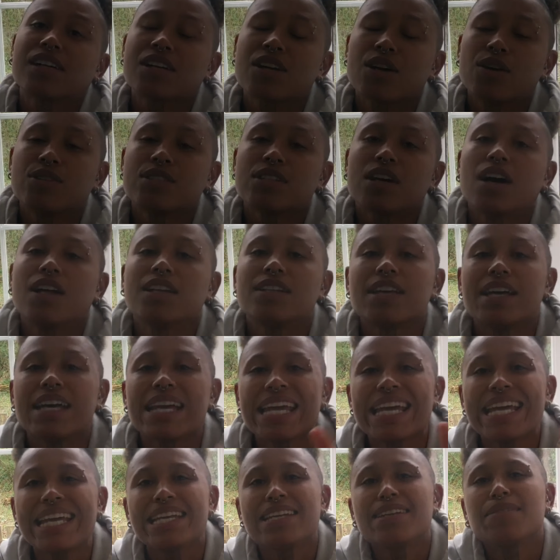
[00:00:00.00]
goes under
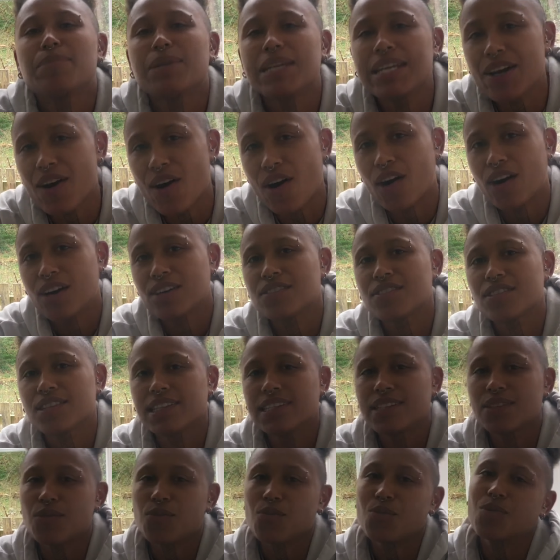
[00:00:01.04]
In Me
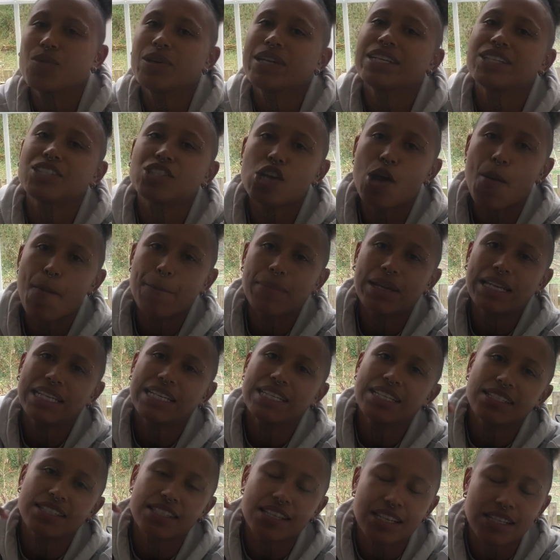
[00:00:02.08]
Arten, which
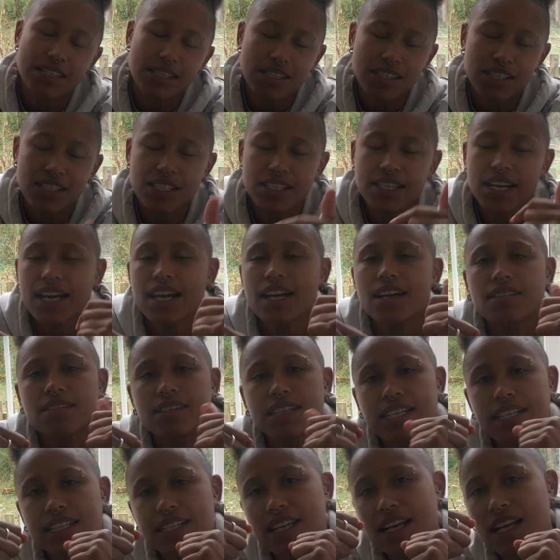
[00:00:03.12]
means
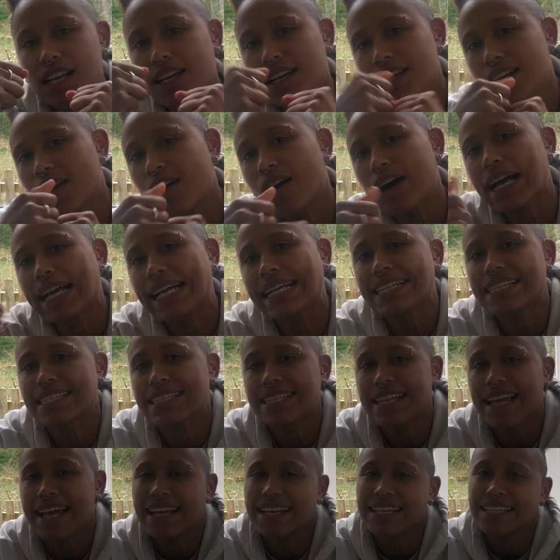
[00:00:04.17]
sharing the light
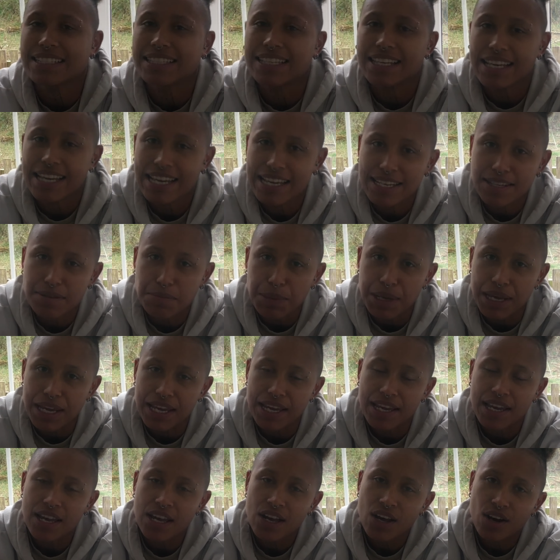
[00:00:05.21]
that is in me.
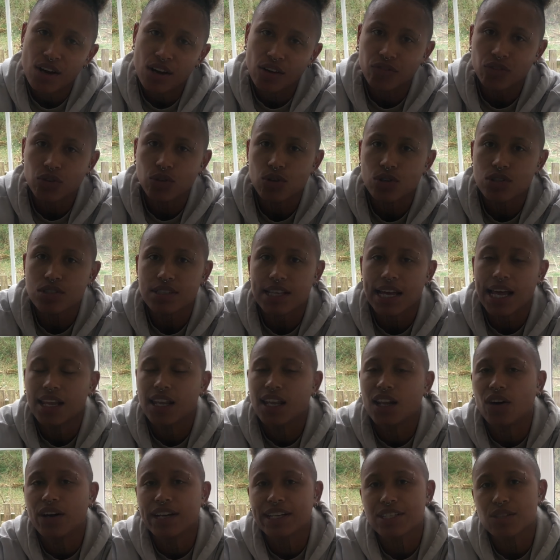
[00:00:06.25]
Of course, that
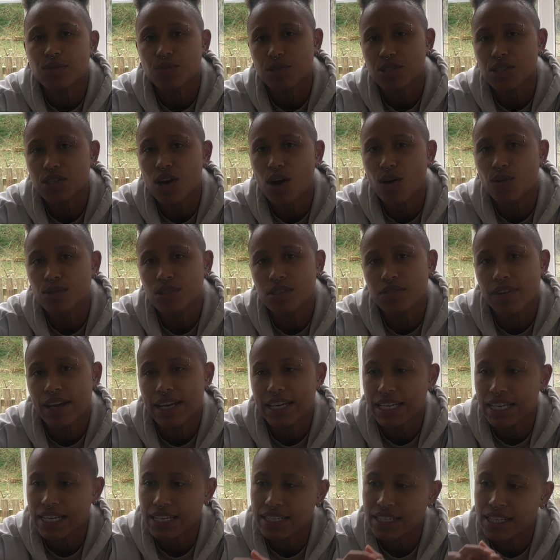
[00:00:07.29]
light was
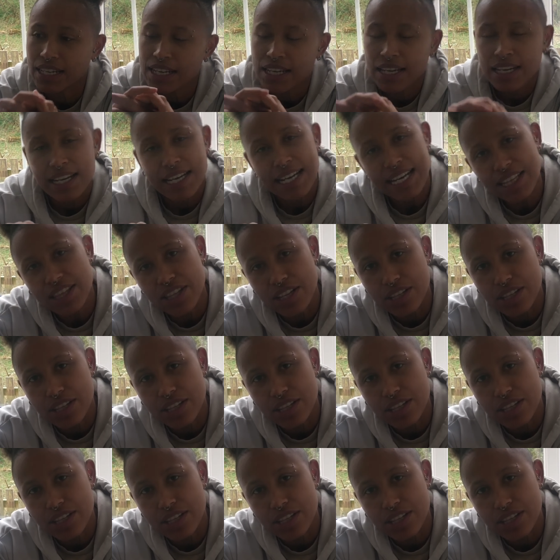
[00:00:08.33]
cultivated in the